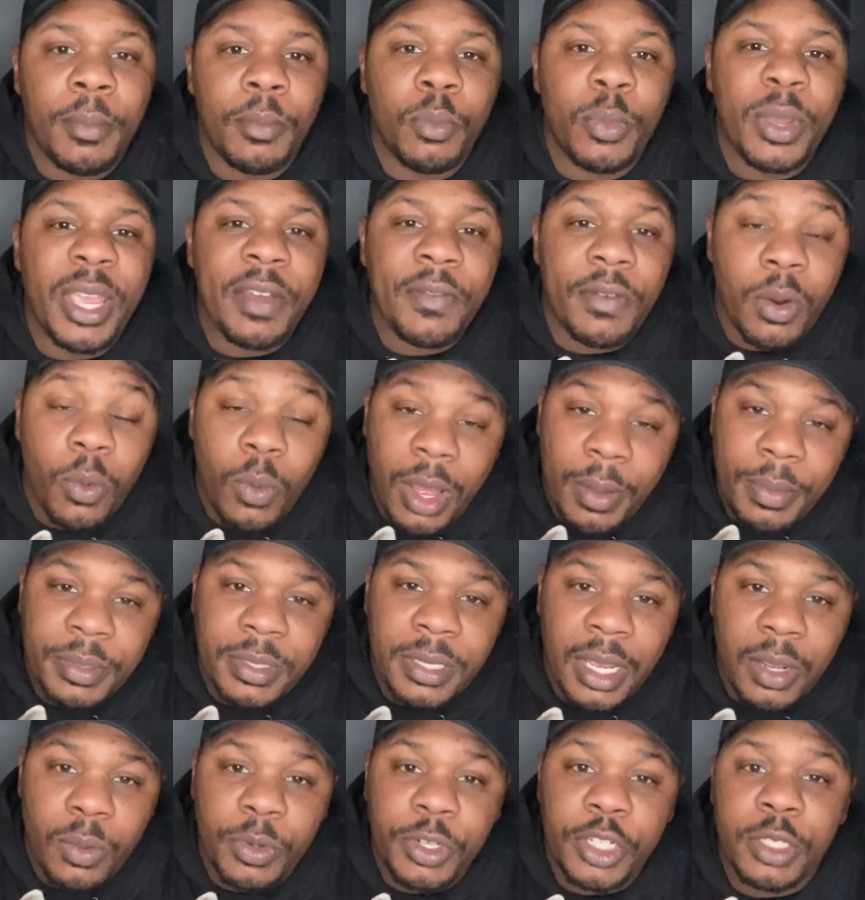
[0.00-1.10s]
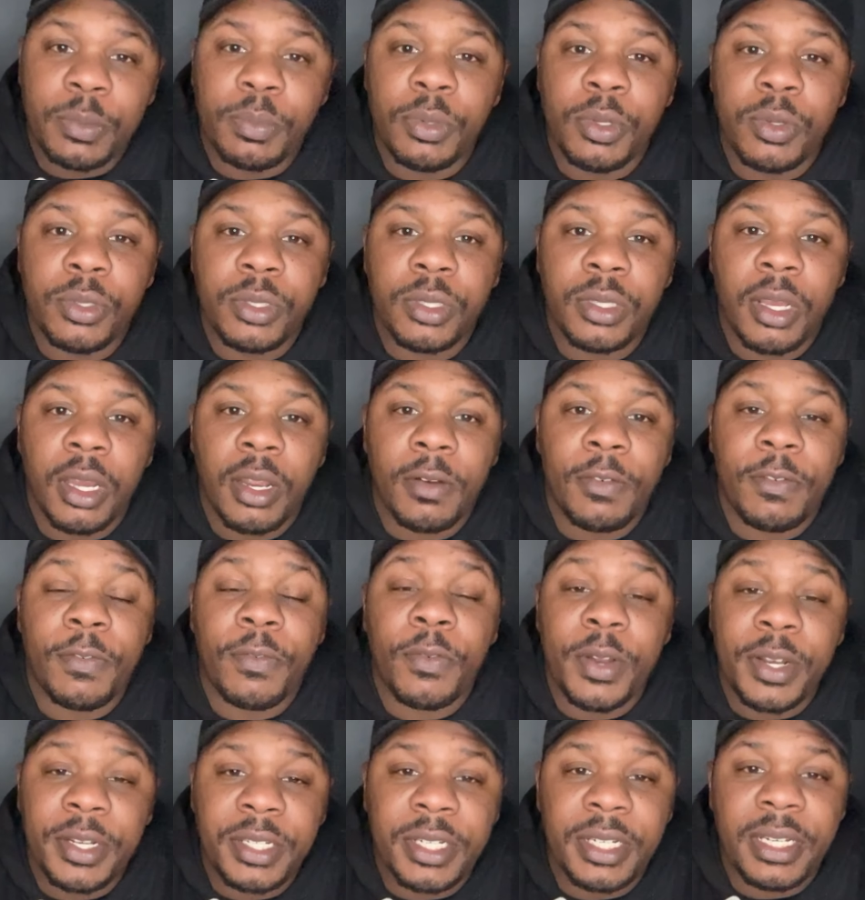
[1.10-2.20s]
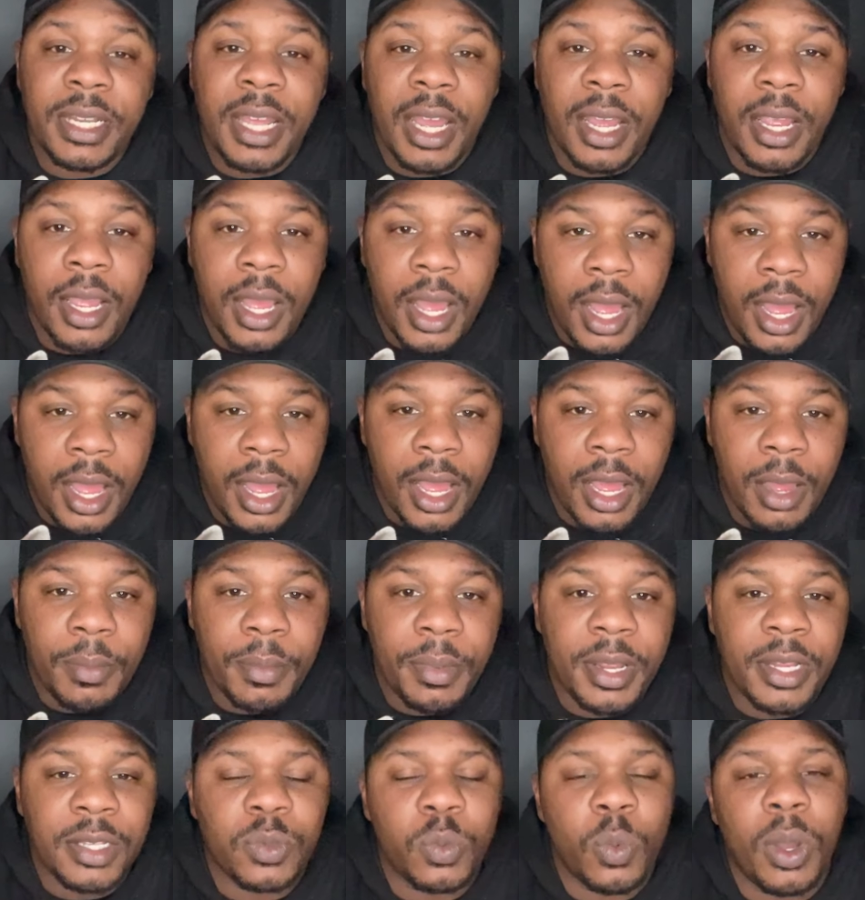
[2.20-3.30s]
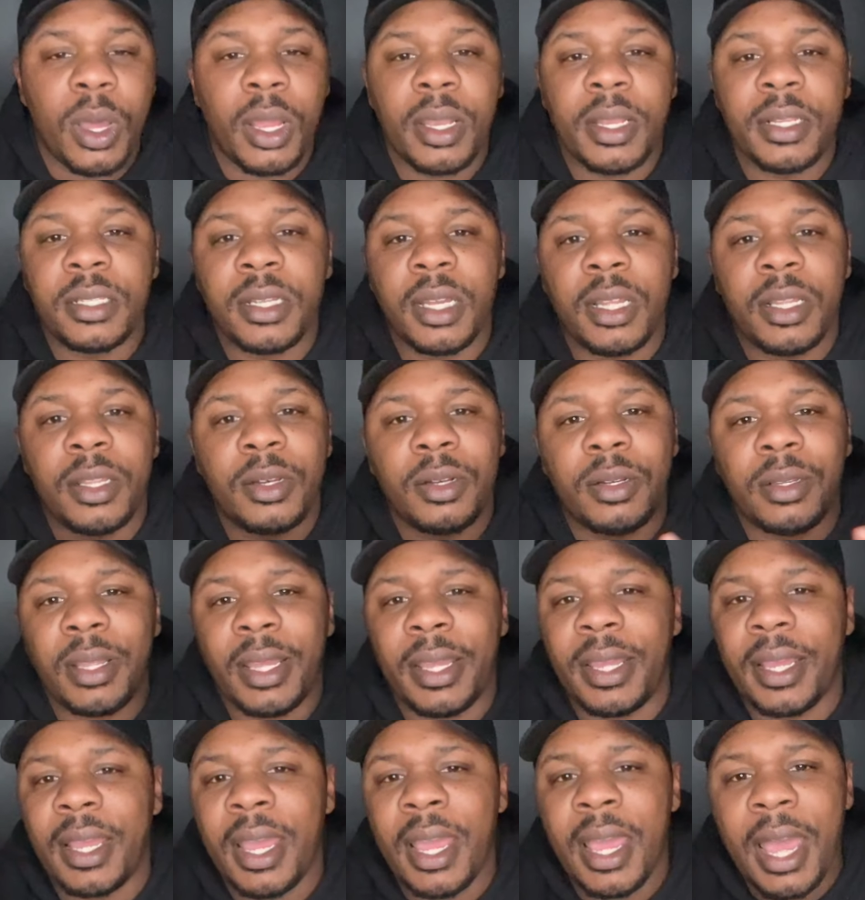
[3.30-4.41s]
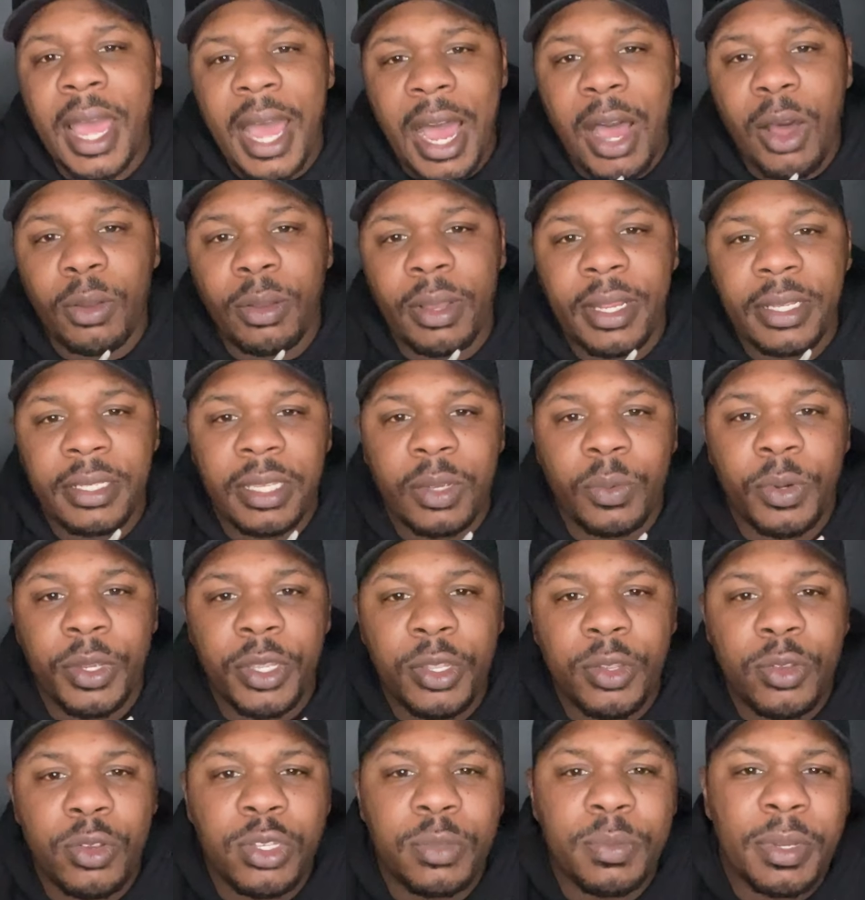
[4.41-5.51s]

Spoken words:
We have our website, which is bluestarfrenchie.com, as well as other outlets that we use.